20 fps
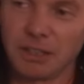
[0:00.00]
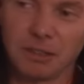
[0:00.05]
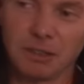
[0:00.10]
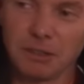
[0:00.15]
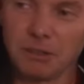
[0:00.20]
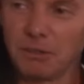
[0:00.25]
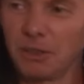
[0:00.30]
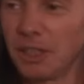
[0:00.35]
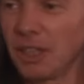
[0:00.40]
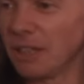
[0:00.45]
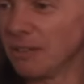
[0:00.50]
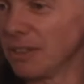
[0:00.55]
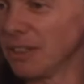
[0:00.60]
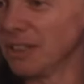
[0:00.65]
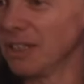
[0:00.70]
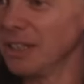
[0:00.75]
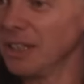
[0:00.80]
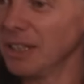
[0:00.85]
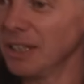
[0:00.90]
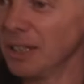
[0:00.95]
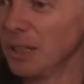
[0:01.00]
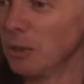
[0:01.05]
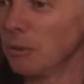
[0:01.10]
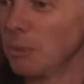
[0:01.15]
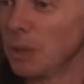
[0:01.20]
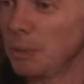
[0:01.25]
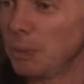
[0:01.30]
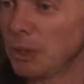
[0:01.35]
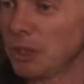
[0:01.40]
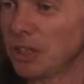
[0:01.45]
or whatever,
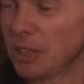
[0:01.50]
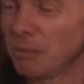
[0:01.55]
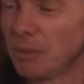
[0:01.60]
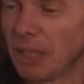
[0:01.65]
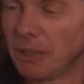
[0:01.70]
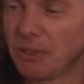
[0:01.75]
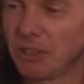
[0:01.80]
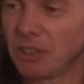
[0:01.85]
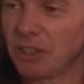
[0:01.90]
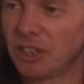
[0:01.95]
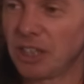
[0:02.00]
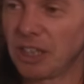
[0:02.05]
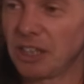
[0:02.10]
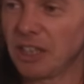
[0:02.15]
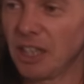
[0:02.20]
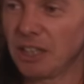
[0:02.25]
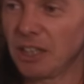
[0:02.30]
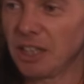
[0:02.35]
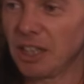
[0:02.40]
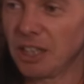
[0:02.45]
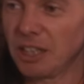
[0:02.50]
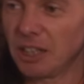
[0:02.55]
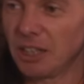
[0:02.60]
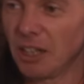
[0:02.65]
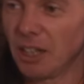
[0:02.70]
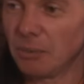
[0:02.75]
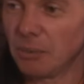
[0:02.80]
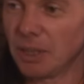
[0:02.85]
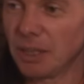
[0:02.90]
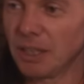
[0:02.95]
people sometimes just say Tathagata
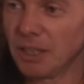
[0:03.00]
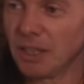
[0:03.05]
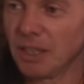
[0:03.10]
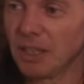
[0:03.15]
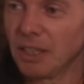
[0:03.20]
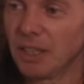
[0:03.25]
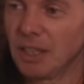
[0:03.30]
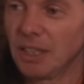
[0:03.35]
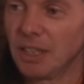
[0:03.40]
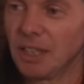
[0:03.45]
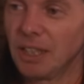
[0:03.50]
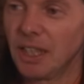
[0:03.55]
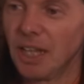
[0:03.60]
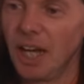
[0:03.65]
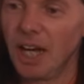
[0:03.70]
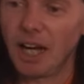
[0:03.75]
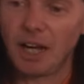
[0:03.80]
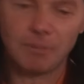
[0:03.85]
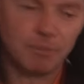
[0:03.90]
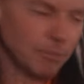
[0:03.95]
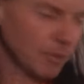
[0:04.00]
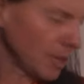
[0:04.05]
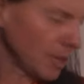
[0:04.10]
Gaba. Um,